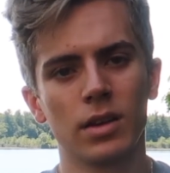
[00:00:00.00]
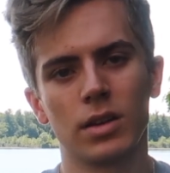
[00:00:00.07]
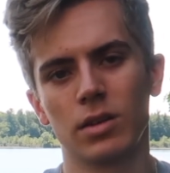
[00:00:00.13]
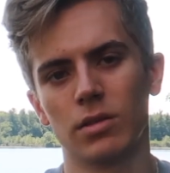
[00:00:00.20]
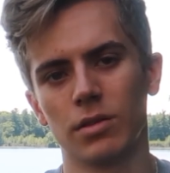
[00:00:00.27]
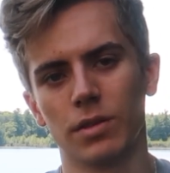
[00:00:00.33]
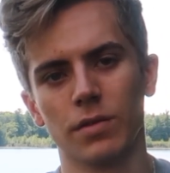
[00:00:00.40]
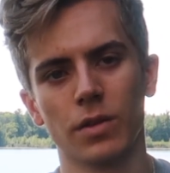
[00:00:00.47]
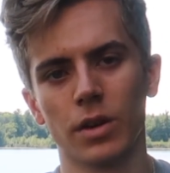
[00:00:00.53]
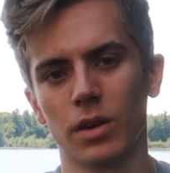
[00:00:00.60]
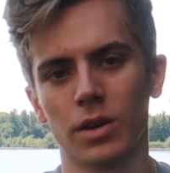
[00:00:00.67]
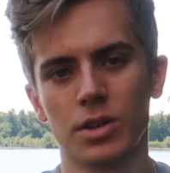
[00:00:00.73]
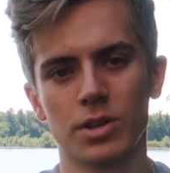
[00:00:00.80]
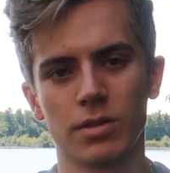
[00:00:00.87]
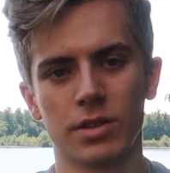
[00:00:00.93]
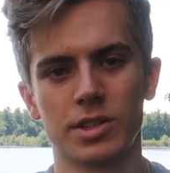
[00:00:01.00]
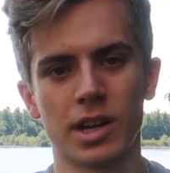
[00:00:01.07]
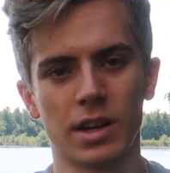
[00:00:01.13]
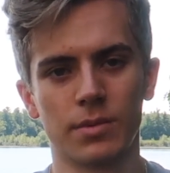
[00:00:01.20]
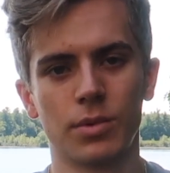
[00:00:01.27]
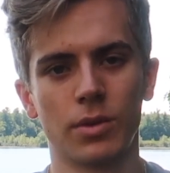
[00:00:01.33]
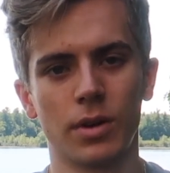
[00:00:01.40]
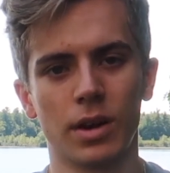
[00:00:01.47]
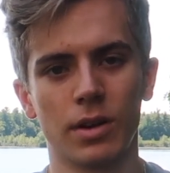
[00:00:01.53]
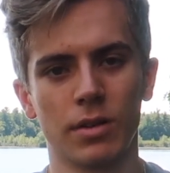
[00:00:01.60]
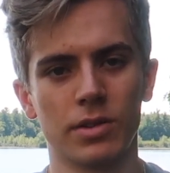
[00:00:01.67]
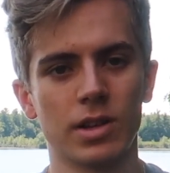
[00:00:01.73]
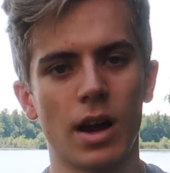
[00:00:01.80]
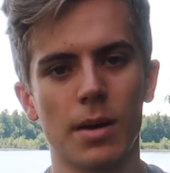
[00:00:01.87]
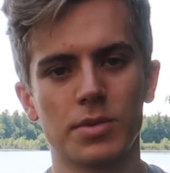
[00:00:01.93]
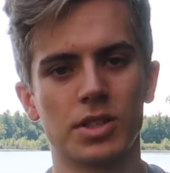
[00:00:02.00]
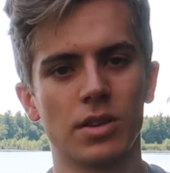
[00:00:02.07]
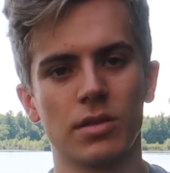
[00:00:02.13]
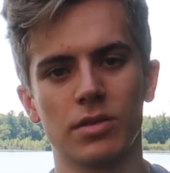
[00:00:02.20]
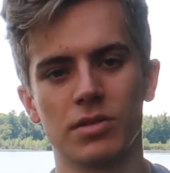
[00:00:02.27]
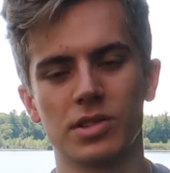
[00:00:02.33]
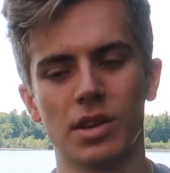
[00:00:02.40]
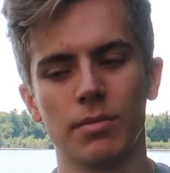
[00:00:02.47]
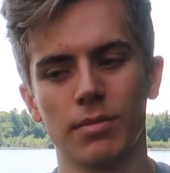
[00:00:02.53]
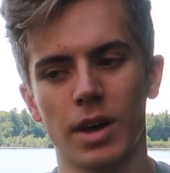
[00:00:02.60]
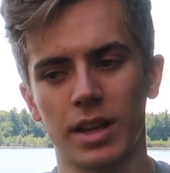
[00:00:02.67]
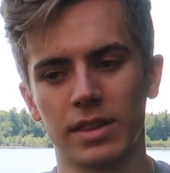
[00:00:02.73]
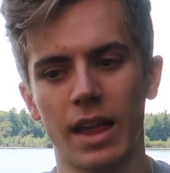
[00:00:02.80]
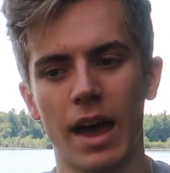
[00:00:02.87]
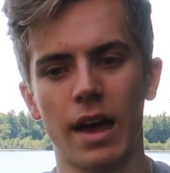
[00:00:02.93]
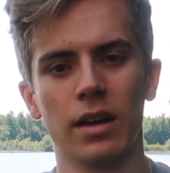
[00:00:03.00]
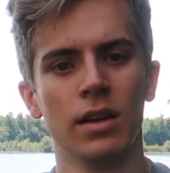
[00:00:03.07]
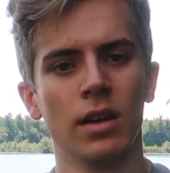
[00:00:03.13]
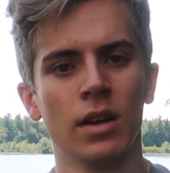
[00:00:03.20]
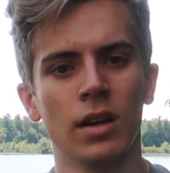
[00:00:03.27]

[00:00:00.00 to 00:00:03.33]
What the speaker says: you know, a Diverge or a Checkpoint or a Topstone or something like that.